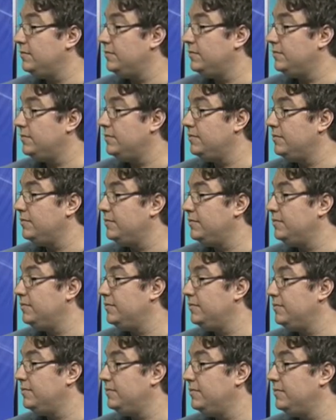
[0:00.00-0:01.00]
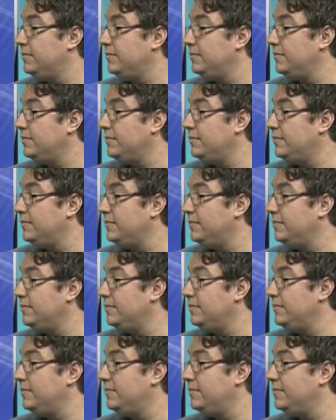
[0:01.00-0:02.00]

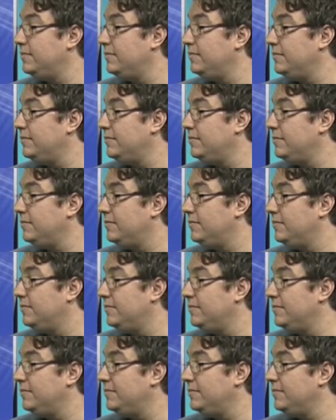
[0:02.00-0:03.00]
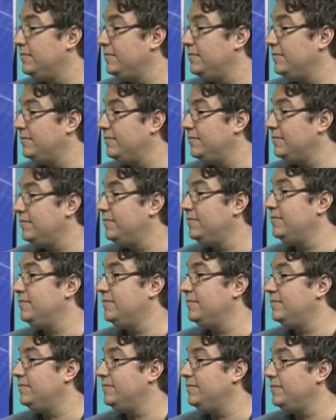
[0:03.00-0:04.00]

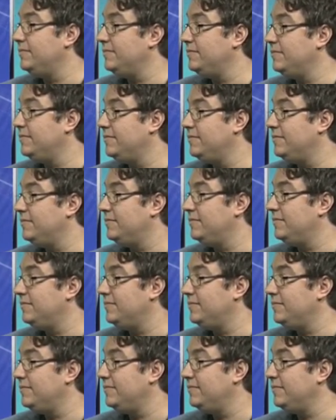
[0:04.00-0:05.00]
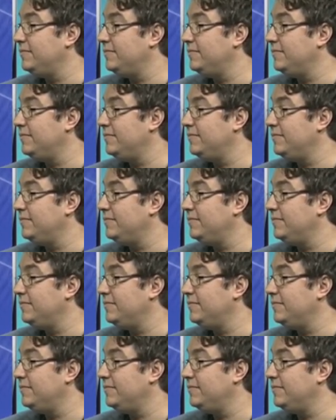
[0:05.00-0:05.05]
The person shown says nothing.